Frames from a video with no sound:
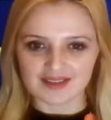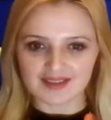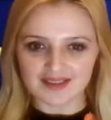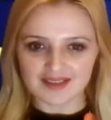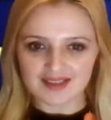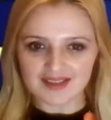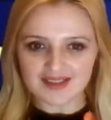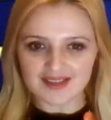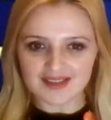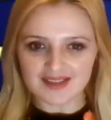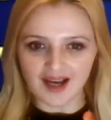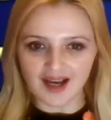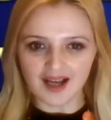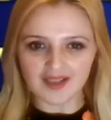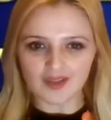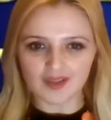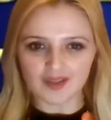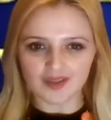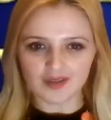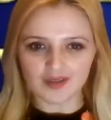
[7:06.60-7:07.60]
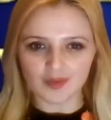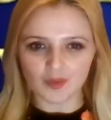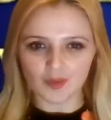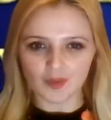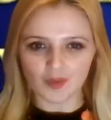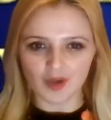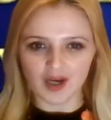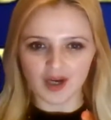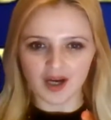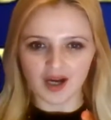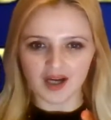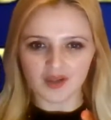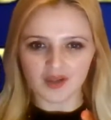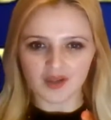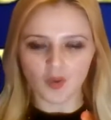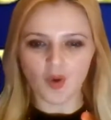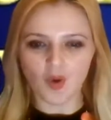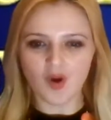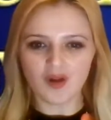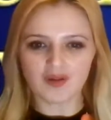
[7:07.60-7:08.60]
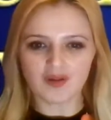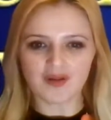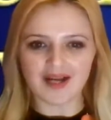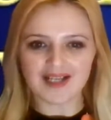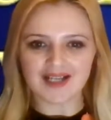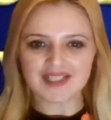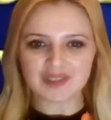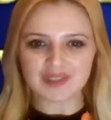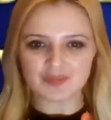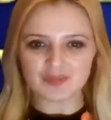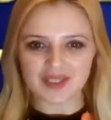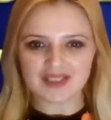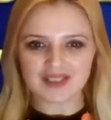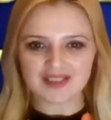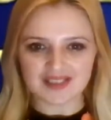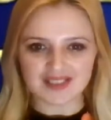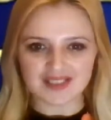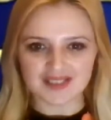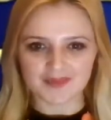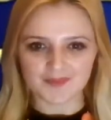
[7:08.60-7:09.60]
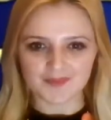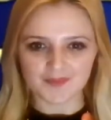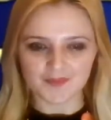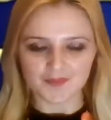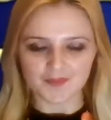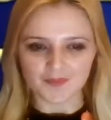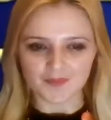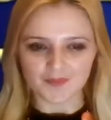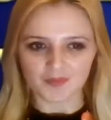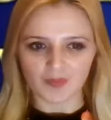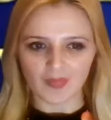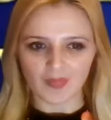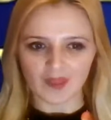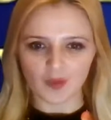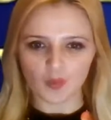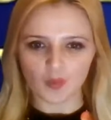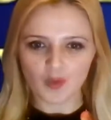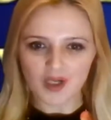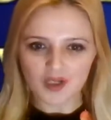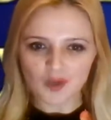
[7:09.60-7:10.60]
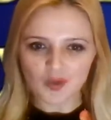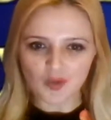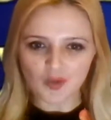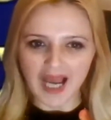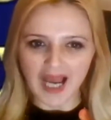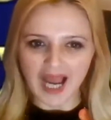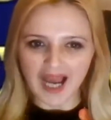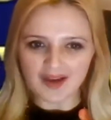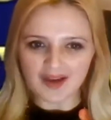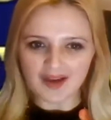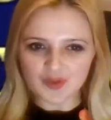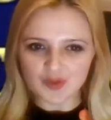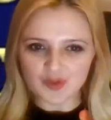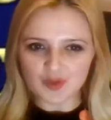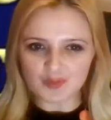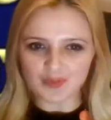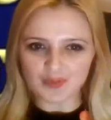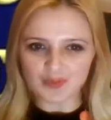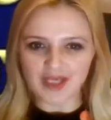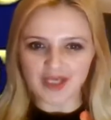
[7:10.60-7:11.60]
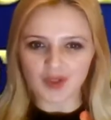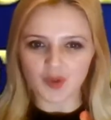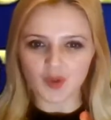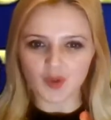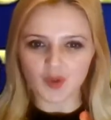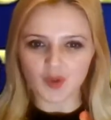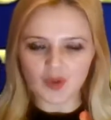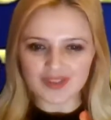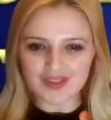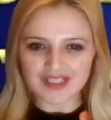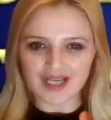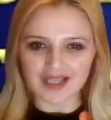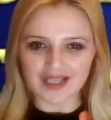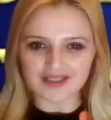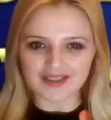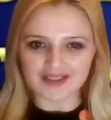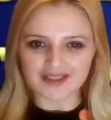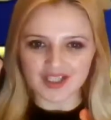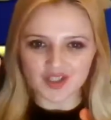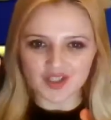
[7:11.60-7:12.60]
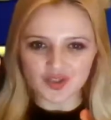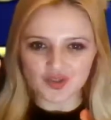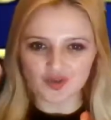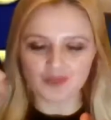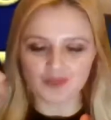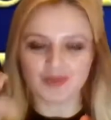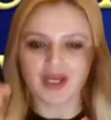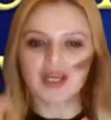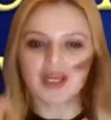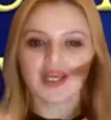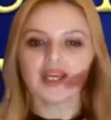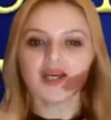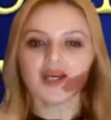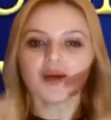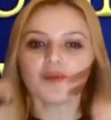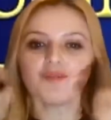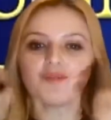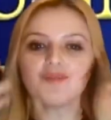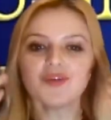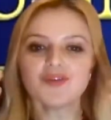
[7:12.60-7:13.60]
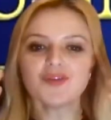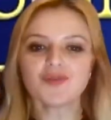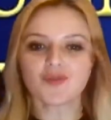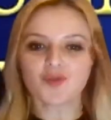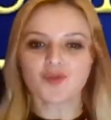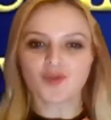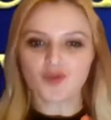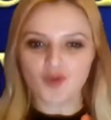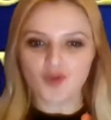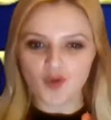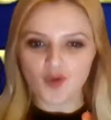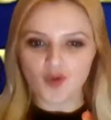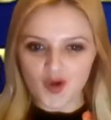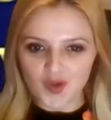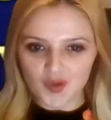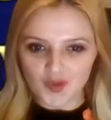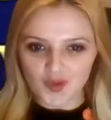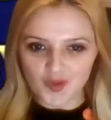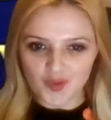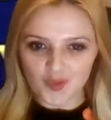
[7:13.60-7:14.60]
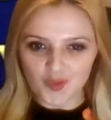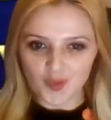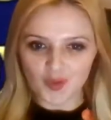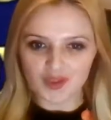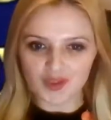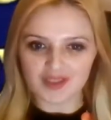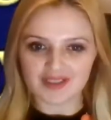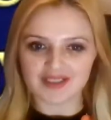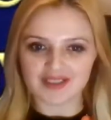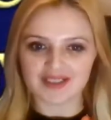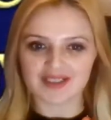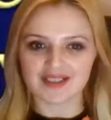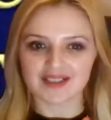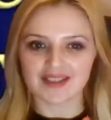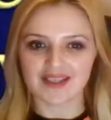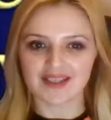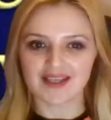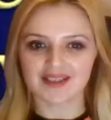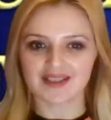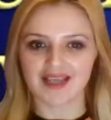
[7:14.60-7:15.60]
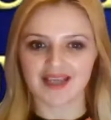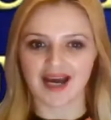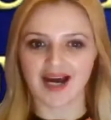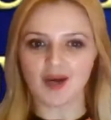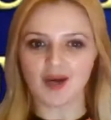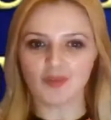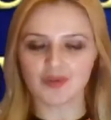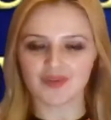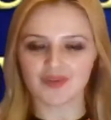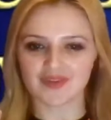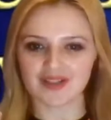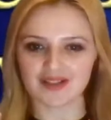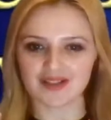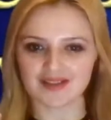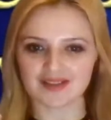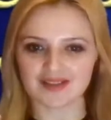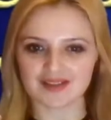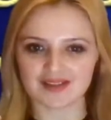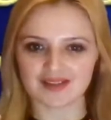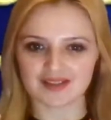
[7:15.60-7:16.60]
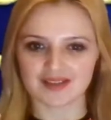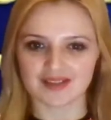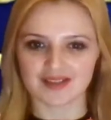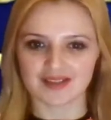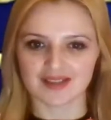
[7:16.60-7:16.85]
These are all aspects where you have to pay close attention before you will get abundance.